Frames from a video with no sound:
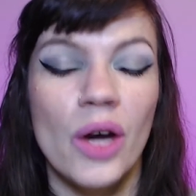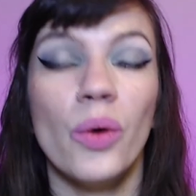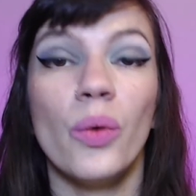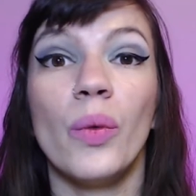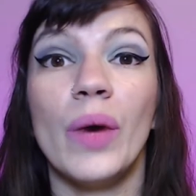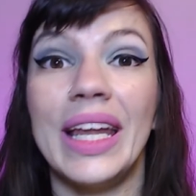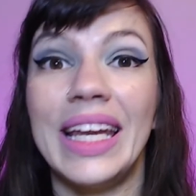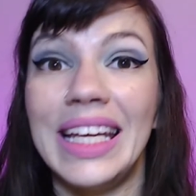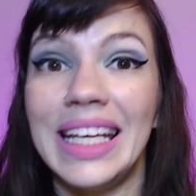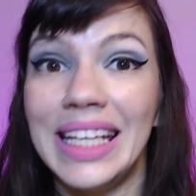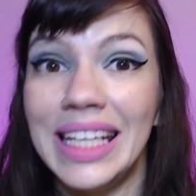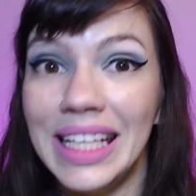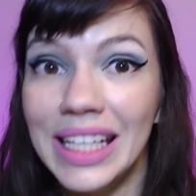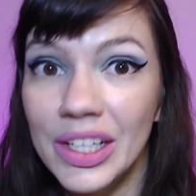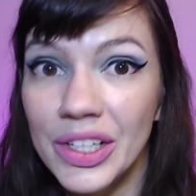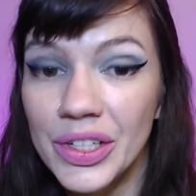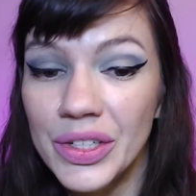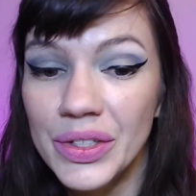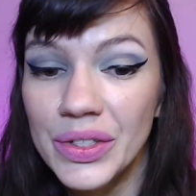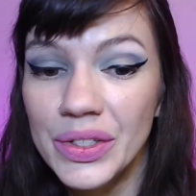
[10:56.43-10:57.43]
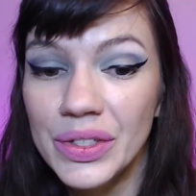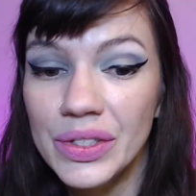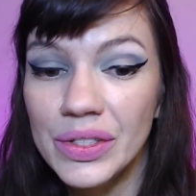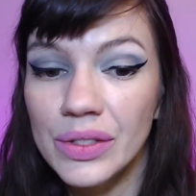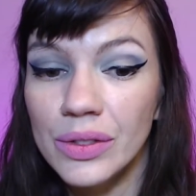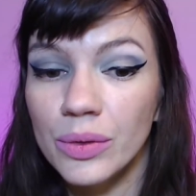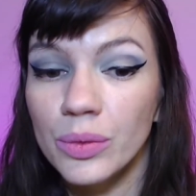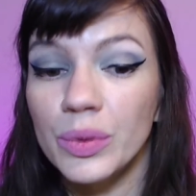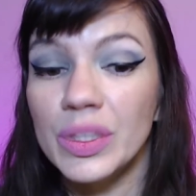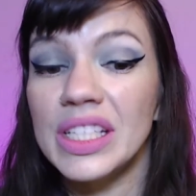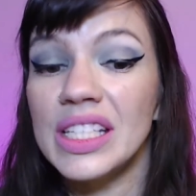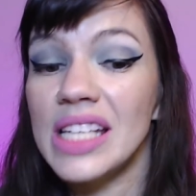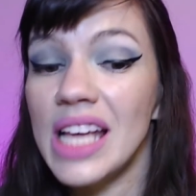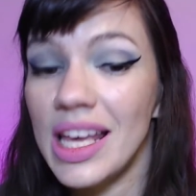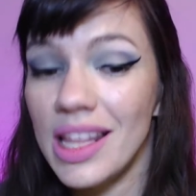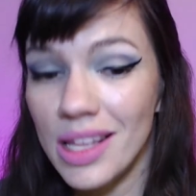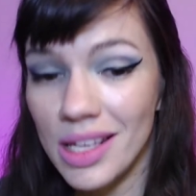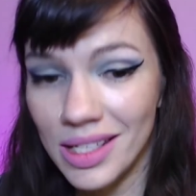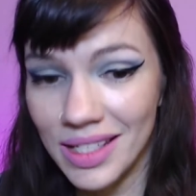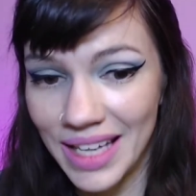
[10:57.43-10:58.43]
when he hears, we
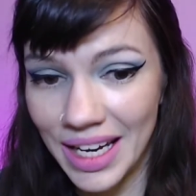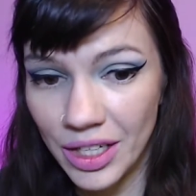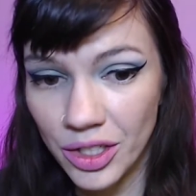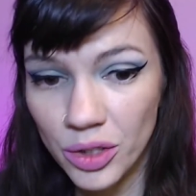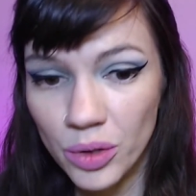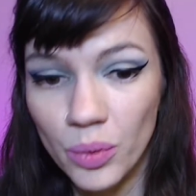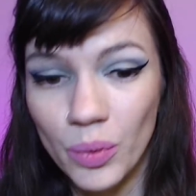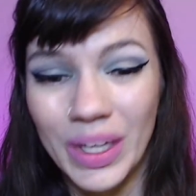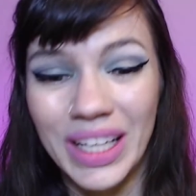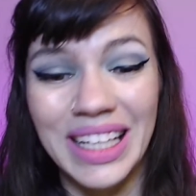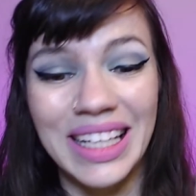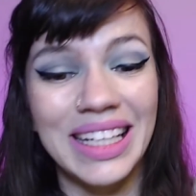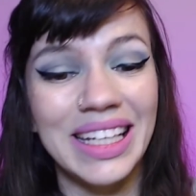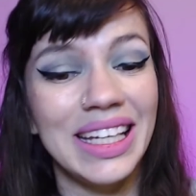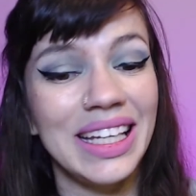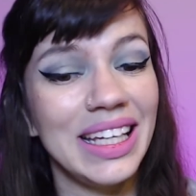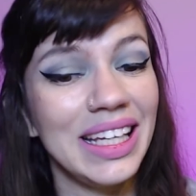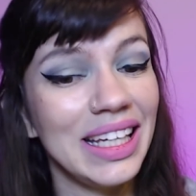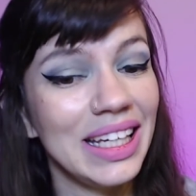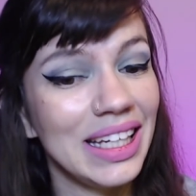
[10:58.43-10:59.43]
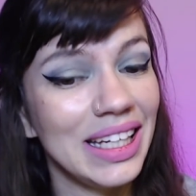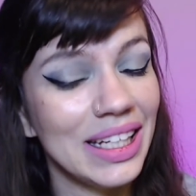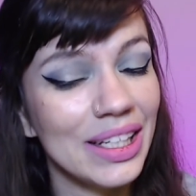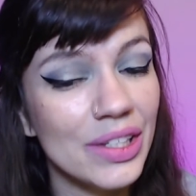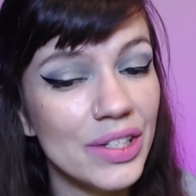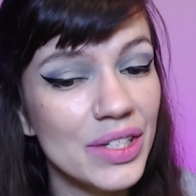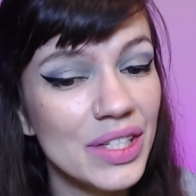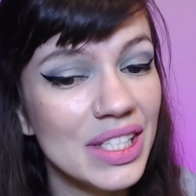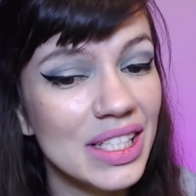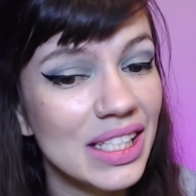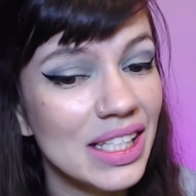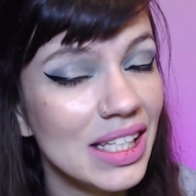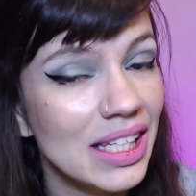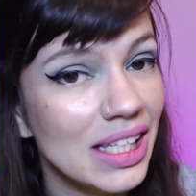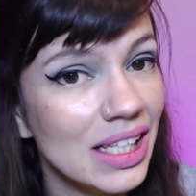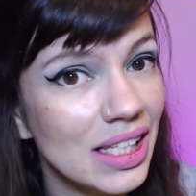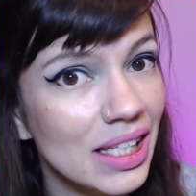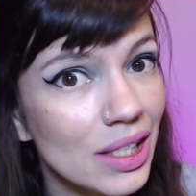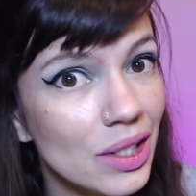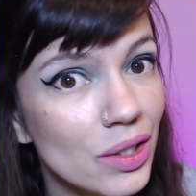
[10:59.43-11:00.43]
say this H, when he hears,
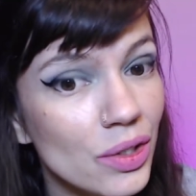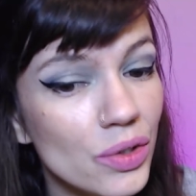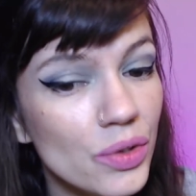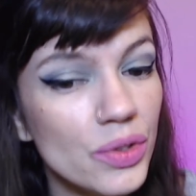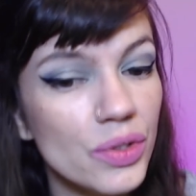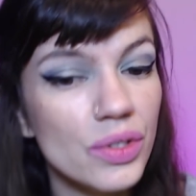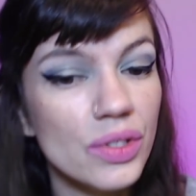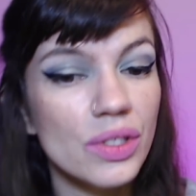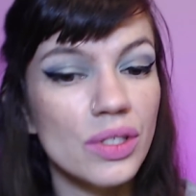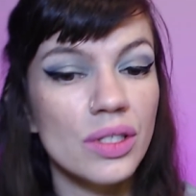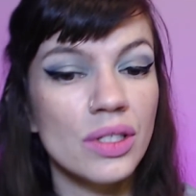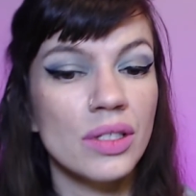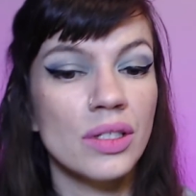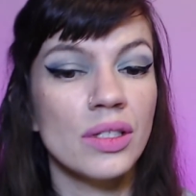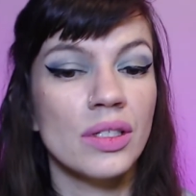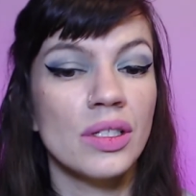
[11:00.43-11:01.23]
ears,